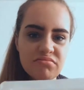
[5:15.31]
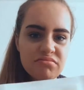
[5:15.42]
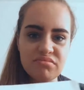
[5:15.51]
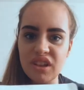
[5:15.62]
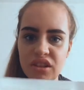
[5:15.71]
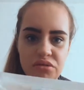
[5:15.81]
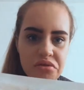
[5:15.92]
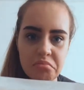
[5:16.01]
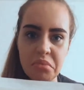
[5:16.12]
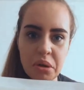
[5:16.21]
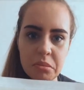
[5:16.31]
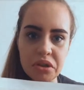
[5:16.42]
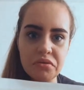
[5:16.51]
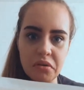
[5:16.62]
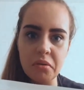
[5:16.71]
You can use them pretty
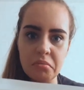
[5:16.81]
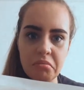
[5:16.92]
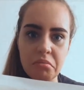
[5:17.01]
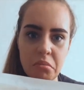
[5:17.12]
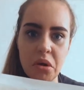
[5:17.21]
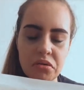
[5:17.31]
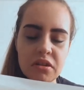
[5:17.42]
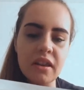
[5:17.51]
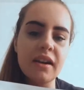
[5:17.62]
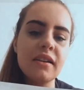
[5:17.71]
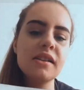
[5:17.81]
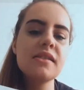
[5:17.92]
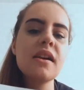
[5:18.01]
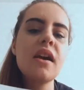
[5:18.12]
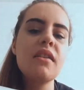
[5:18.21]
much for most things.
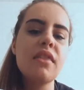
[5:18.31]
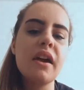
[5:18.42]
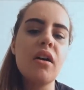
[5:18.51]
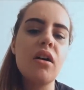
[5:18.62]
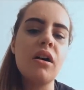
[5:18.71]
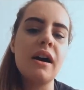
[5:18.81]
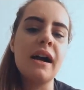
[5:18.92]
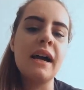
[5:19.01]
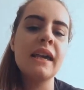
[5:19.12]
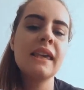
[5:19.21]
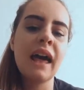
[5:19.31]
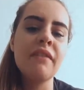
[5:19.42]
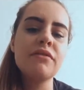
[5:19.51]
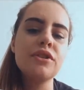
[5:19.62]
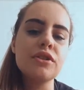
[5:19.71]
They are a
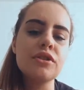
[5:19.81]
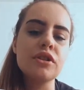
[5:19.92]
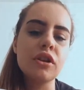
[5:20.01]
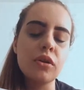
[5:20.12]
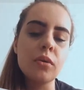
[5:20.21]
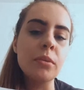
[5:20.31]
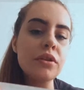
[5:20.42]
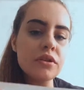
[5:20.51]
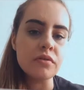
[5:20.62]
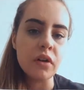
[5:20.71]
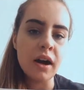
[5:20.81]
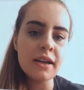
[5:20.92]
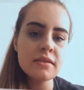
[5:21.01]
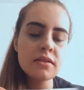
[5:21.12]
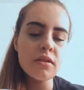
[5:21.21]
catheter securement
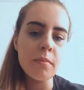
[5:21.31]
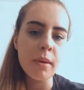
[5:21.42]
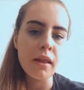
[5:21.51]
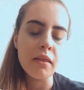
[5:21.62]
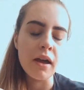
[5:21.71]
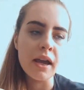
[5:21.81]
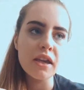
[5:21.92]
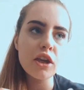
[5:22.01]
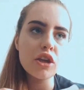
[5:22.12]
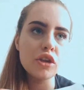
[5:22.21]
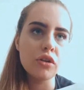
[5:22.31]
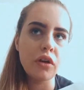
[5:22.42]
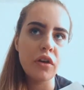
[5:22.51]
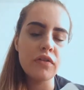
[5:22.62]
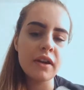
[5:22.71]
device, a bit like
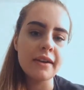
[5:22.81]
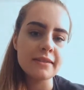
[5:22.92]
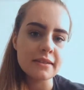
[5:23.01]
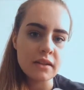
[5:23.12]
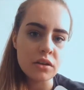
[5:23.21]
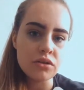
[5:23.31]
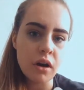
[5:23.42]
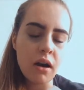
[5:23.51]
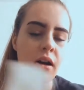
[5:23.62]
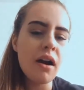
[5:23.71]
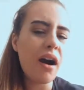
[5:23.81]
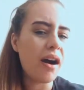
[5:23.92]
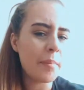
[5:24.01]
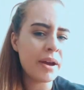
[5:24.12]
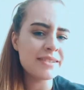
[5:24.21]
UgoFix, etc.
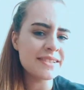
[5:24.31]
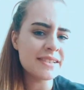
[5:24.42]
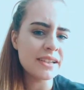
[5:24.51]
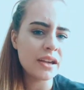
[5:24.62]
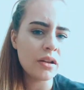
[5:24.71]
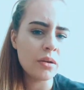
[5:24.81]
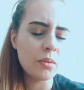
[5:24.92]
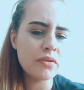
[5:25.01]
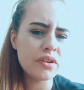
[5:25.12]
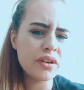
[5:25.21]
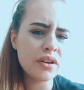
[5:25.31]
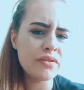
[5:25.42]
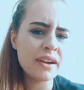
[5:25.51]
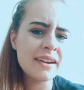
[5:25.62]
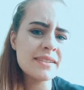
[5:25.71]
I personally didn't get along with
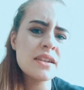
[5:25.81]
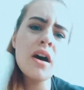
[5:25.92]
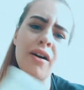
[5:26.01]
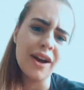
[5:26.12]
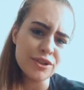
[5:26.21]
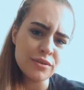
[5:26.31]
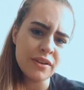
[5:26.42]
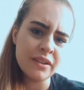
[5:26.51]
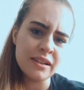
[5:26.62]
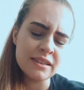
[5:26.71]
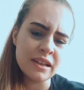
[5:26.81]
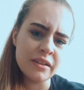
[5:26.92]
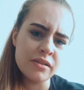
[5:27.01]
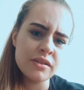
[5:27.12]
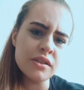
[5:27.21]
UgoFix. I do have
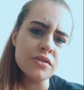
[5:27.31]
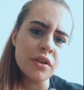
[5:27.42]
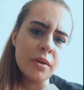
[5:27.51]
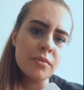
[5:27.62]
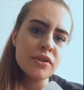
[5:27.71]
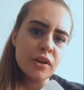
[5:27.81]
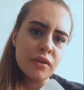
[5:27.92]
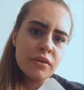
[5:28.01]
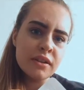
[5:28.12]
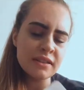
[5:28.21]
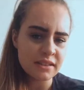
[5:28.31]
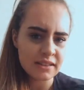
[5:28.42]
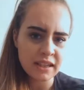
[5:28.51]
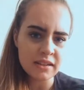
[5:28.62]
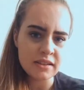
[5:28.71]
Ehlers-Danlos syndrome, so the
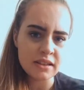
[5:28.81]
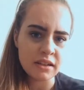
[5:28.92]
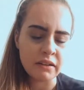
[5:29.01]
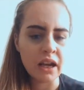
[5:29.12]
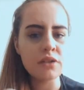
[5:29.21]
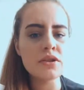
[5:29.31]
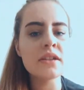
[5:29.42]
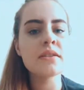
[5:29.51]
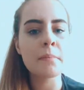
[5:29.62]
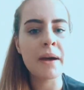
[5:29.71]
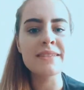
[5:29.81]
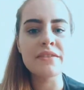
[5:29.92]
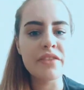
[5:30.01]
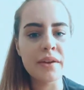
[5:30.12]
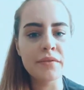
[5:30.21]
skin deterioration is a massive
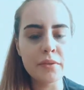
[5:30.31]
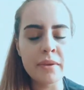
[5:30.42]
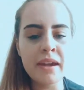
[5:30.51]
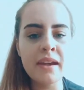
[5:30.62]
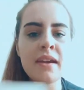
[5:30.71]
thing for me.